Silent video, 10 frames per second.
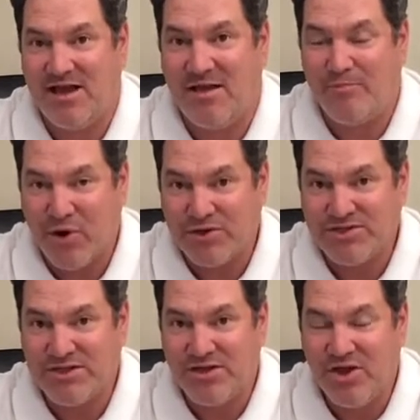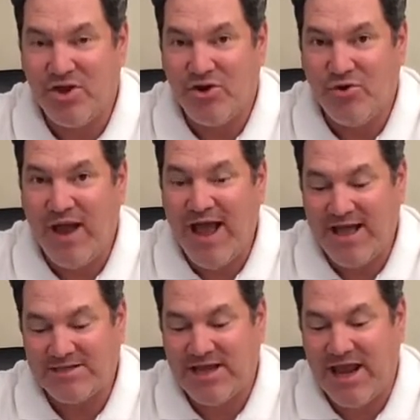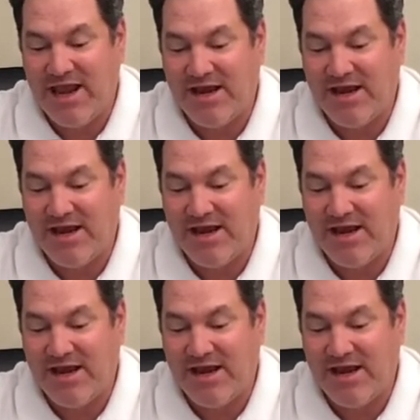a person who has a,